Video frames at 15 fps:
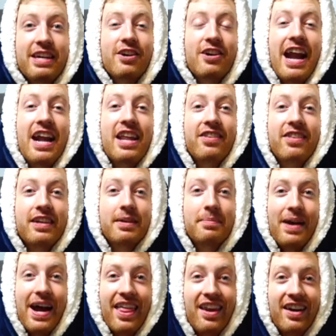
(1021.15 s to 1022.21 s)
or any of the
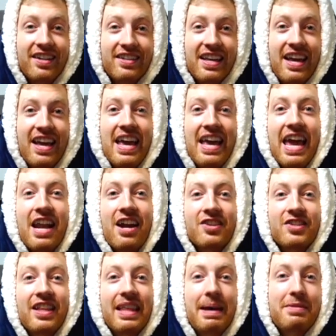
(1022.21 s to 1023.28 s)
competitors, and
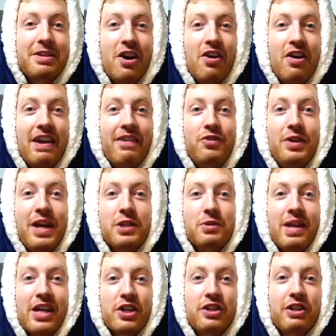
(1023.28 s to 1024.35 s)
also let me know if you guys
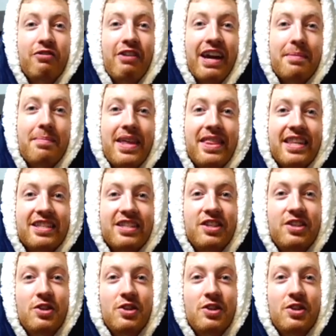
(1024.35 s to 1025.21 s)
would actually recommend this